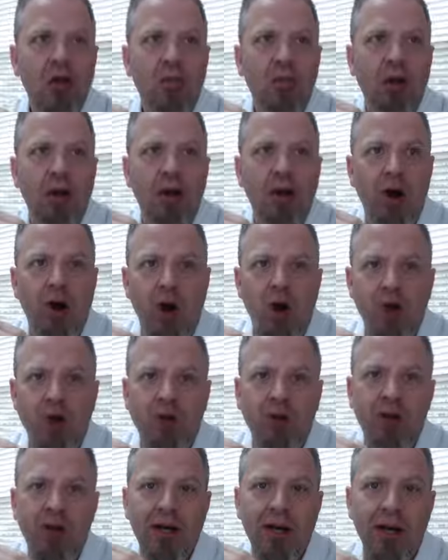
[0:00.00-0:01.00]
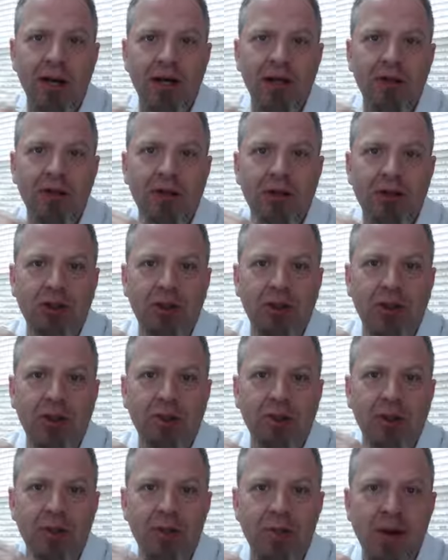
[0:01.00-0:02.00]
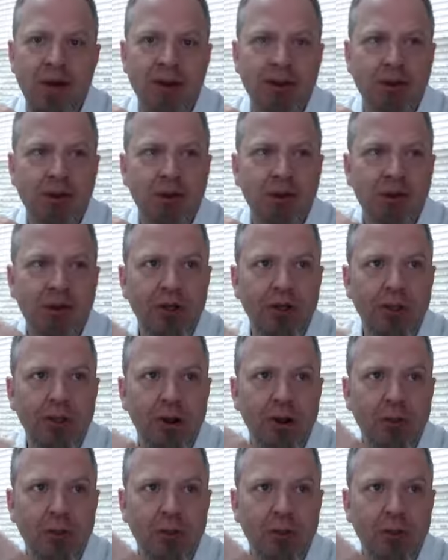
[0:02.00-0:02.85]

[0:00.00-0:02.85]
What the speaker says: but alternate your shape and make sure that you're